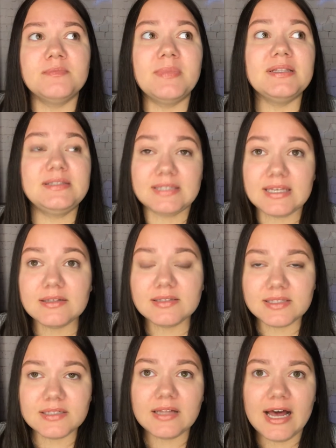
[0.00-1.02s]
But skill
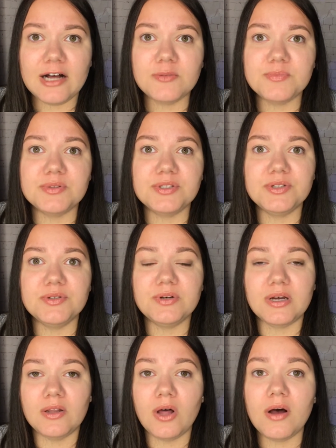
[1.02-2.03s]
still helps you
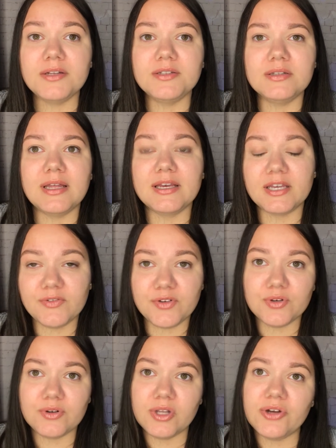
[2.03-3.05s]
a lot. Like if
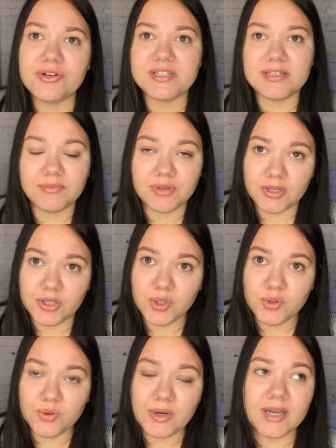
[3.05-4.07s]
you're learning something
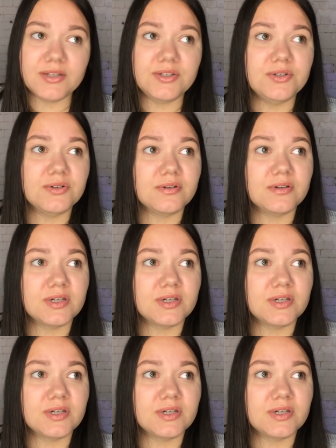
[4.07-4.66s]
new and you're